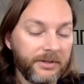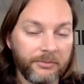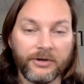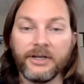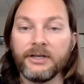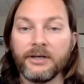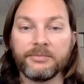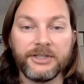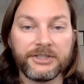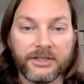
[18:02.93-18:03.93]
memory,
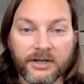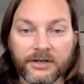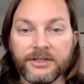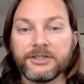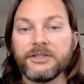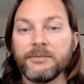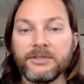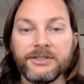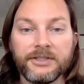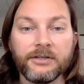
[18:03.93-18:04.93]
I'm teaching cognition, I'm
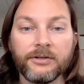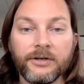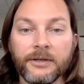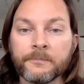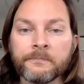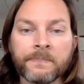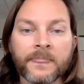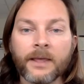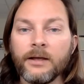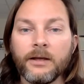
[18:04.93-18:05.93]
teaching learning,
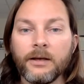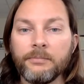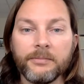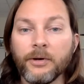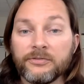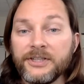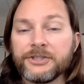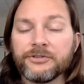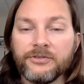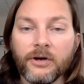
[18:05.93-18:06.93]
but most
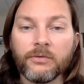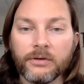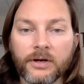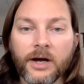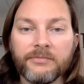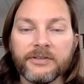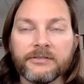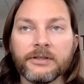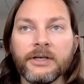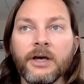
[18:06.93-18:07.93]
teachers don't,
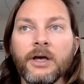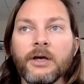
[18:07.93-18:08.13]
obviously.